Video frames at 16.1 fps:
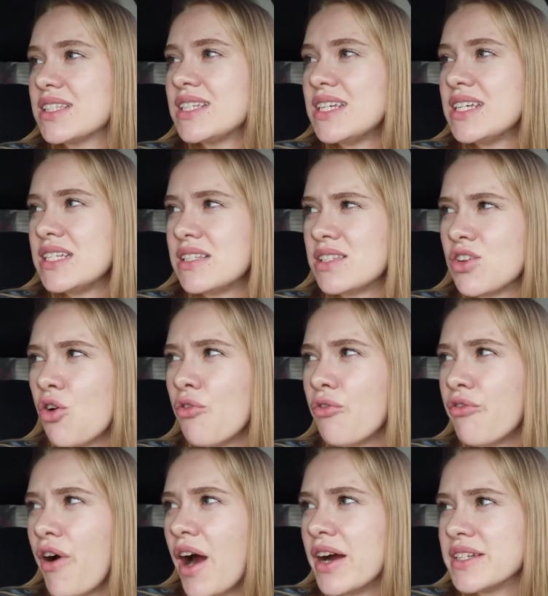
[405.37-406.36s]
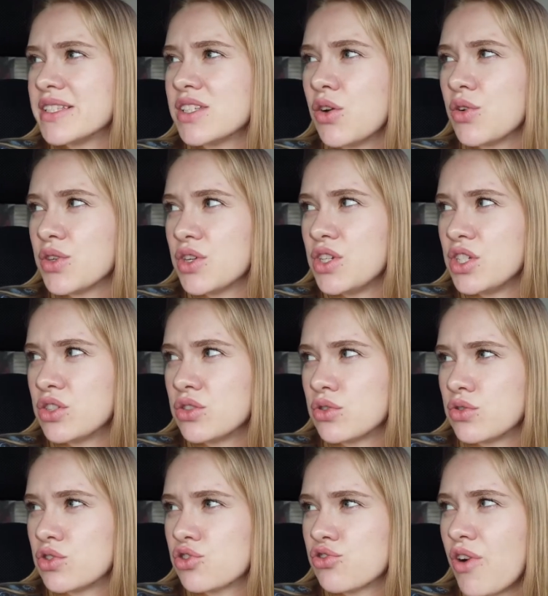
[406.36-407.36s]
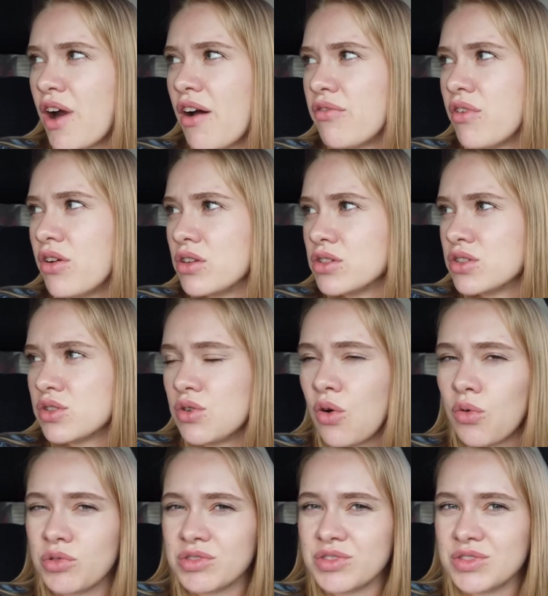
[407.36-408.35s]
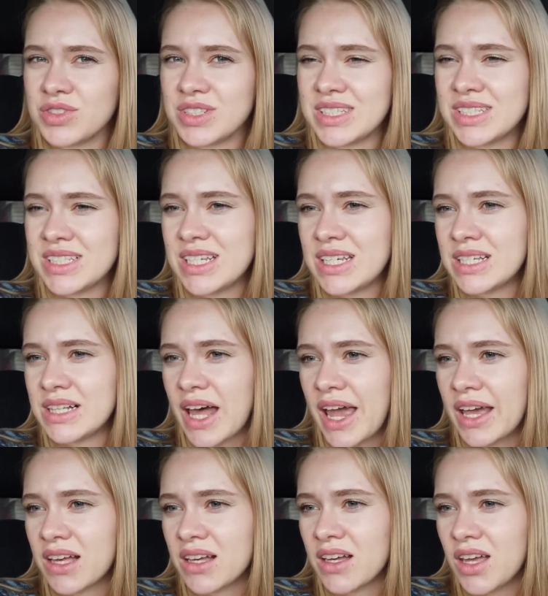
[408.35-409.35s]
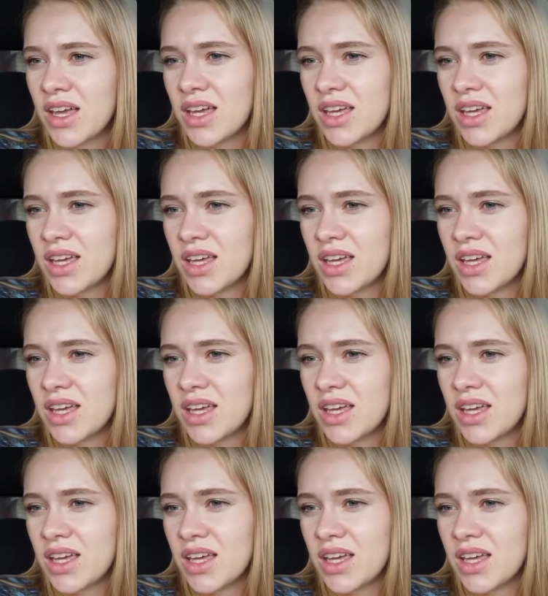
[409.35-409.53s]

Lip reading: seas so far, so you need to travel to go to the sea. Like